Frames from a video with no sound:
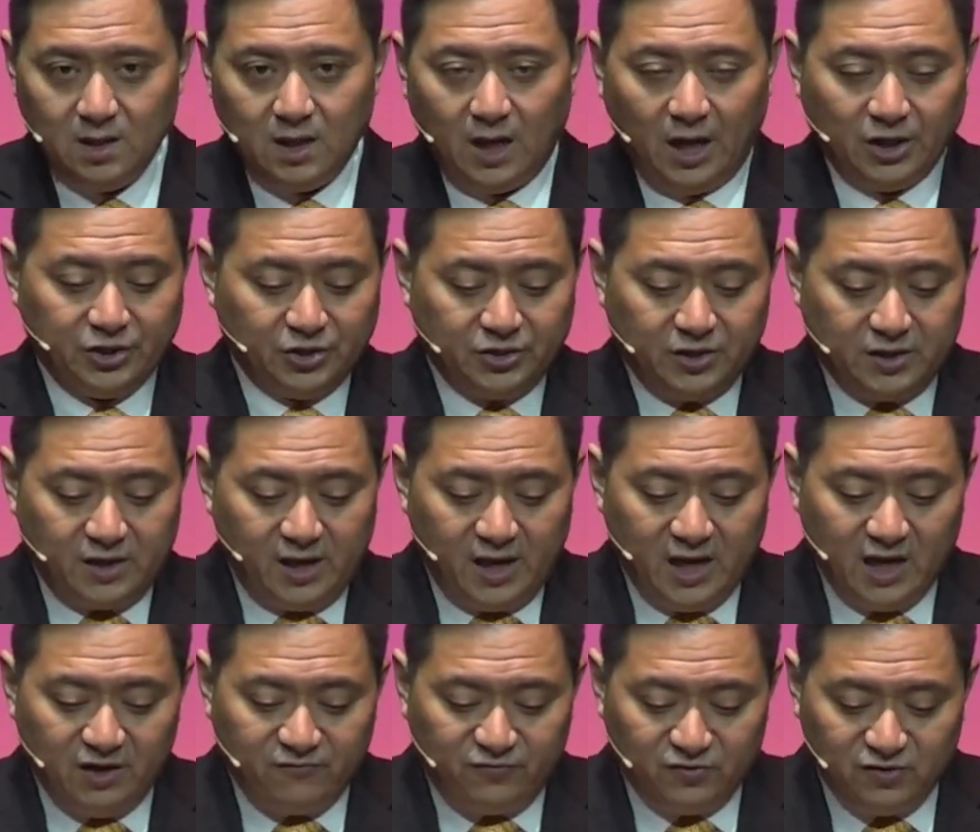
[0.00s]
other than a
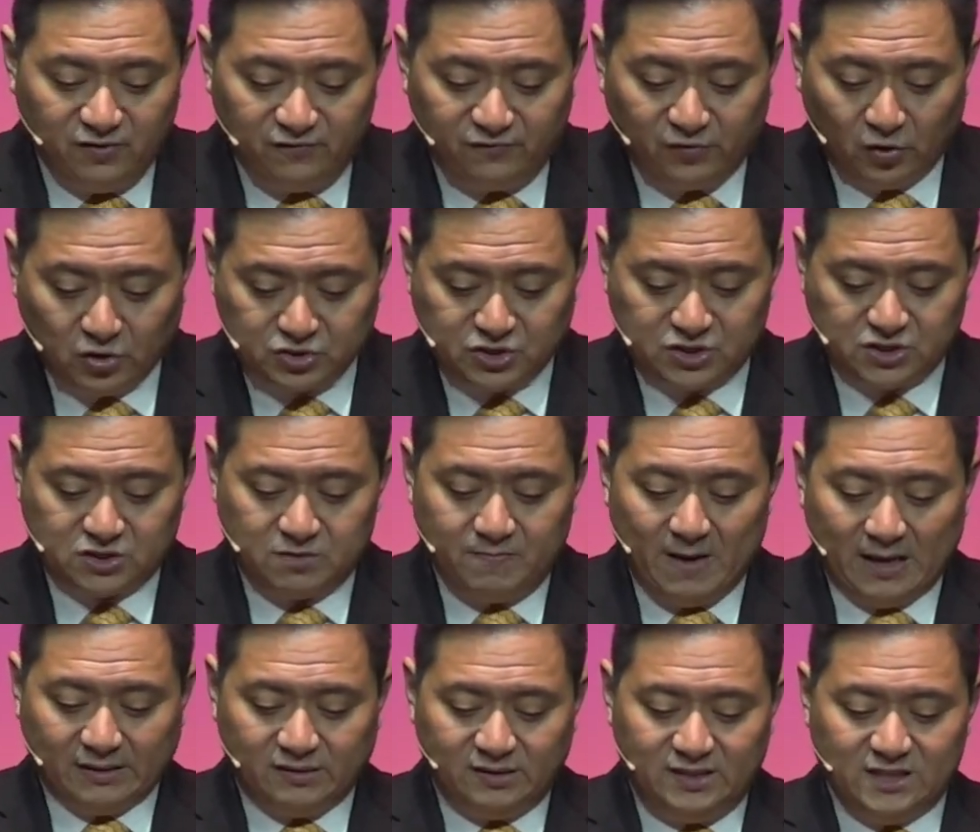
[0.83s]
handful of verses
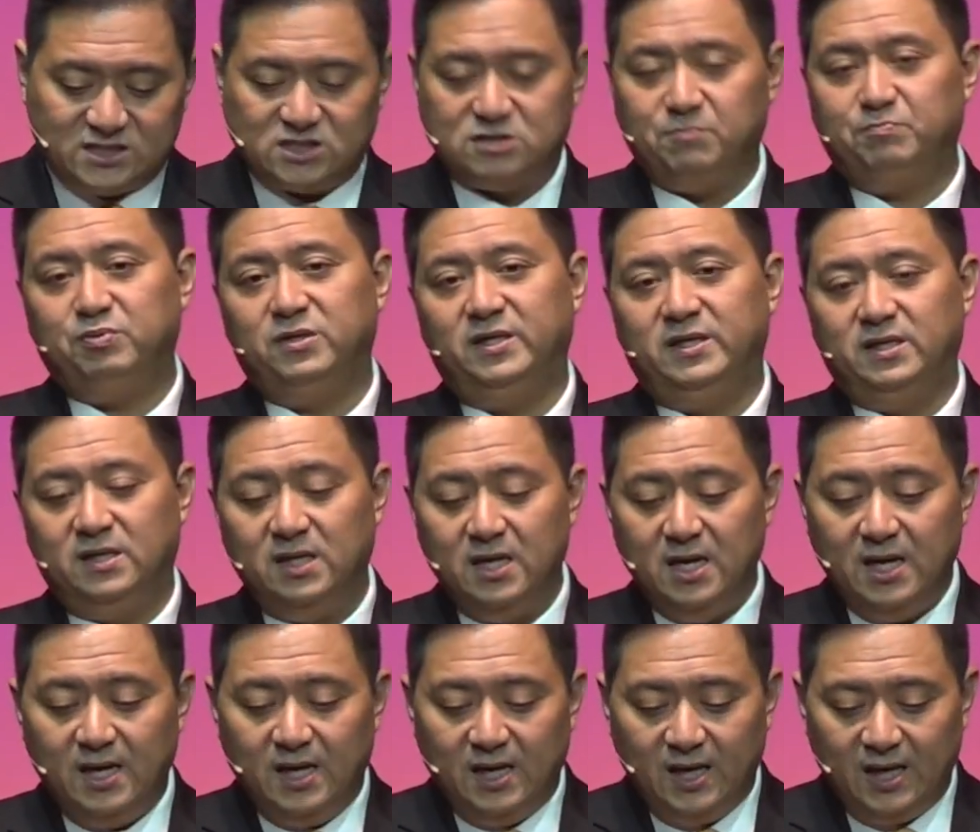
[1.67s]
about discipline
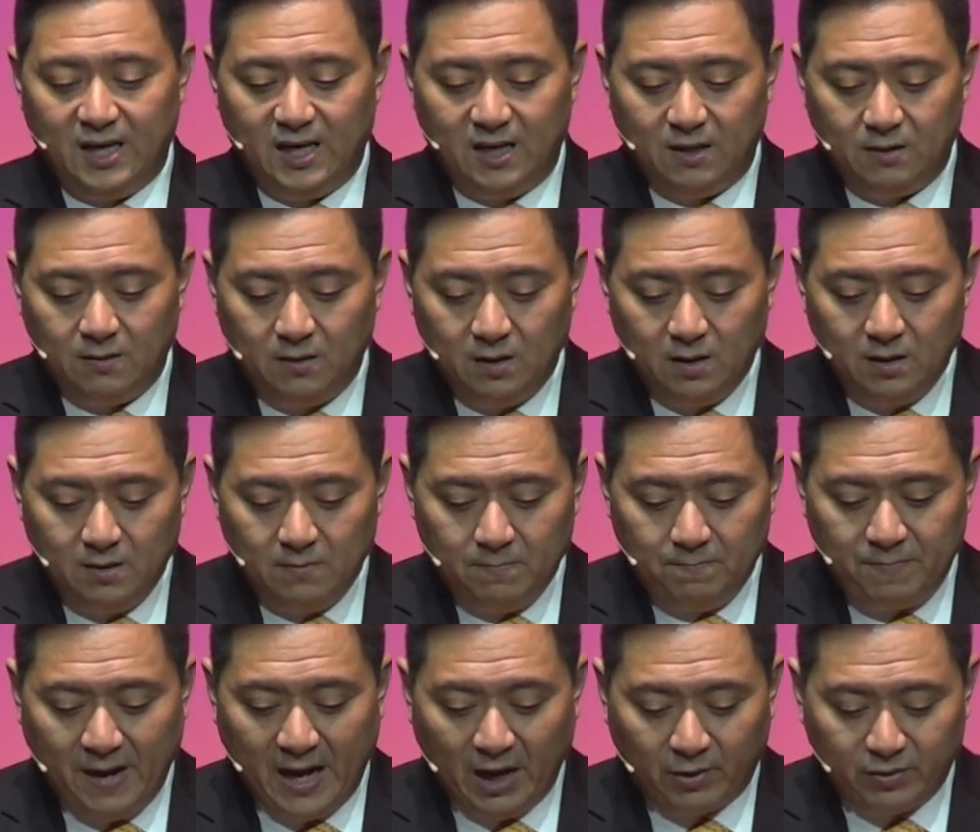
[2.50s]
and
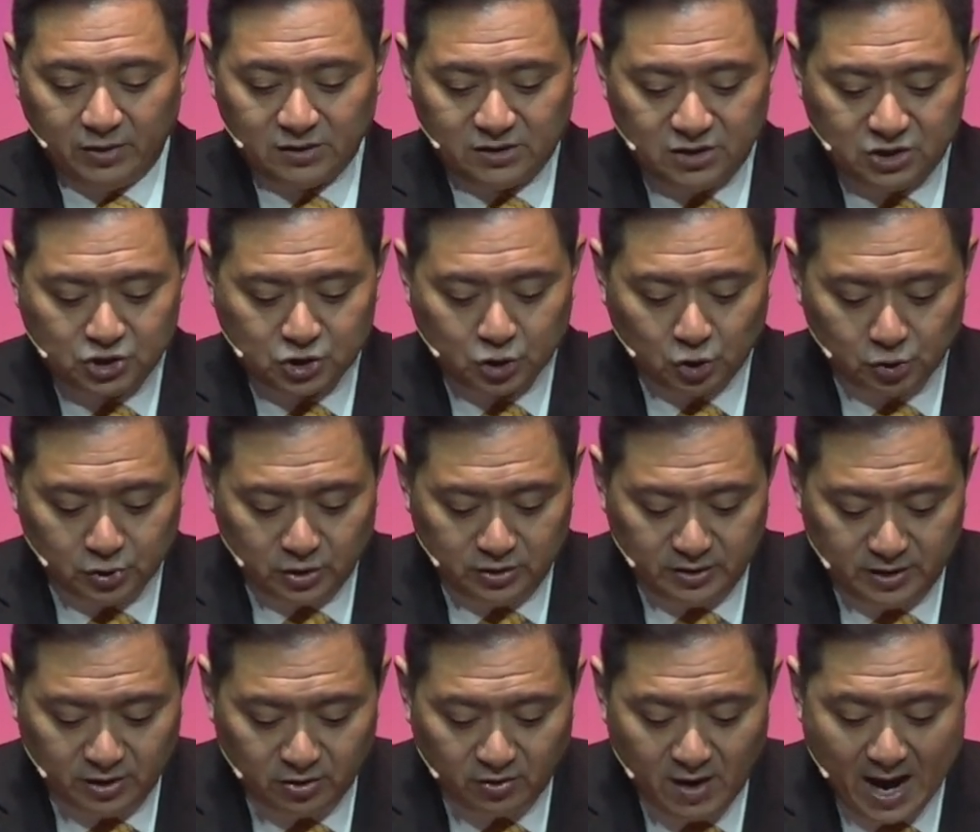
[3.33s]
parent to children
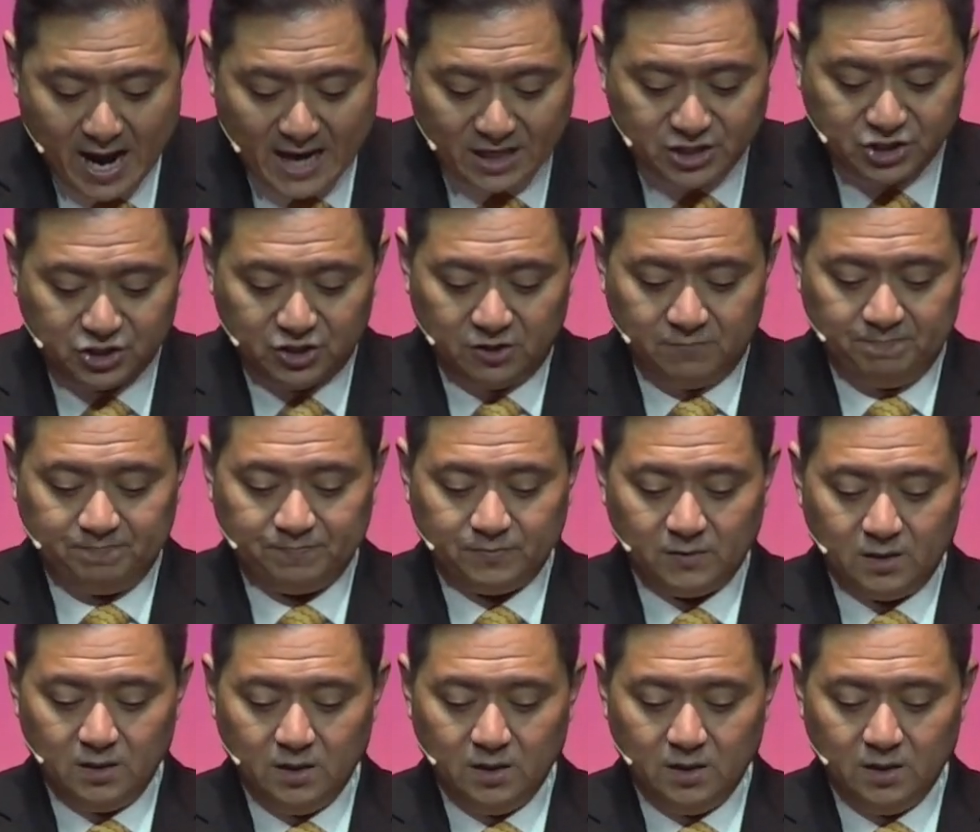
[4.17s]
interaction.